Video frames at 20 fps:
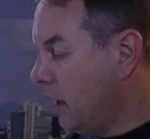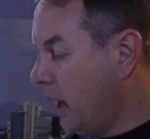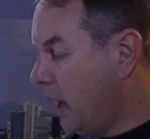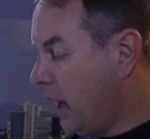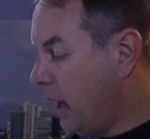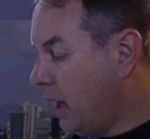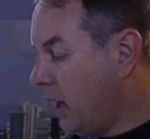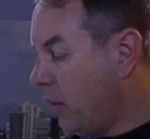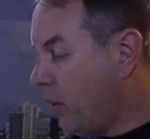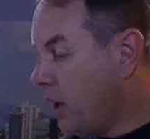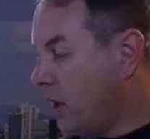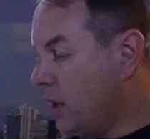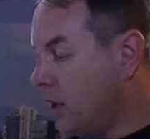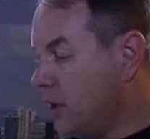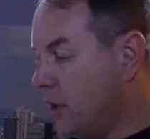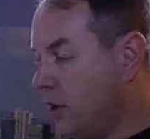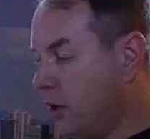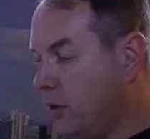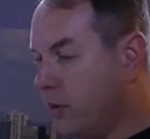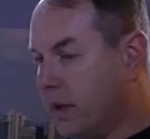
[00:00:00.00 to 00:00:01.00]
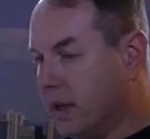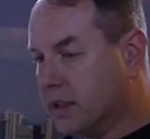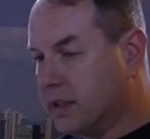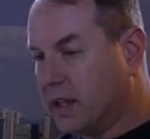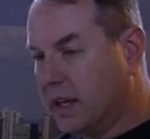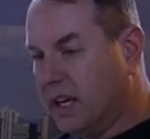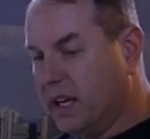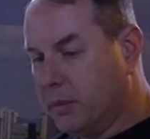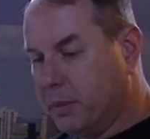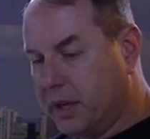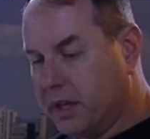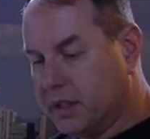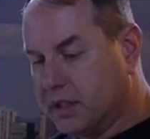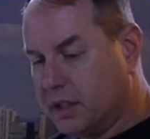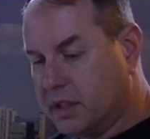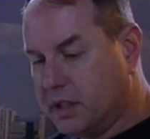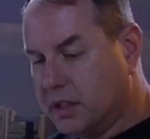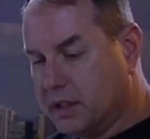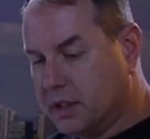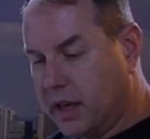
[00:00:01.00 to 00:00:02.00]
And I wanted to do this, again, because
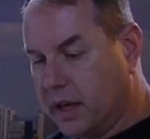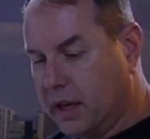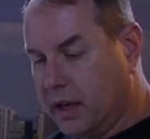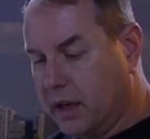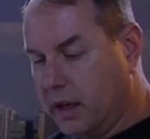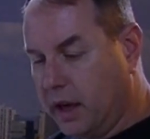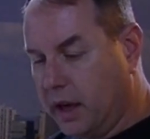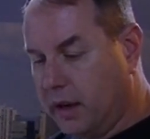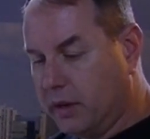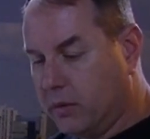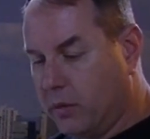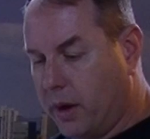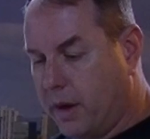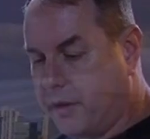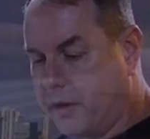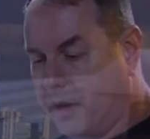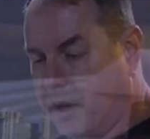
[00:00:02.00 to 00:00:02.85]
this is a rather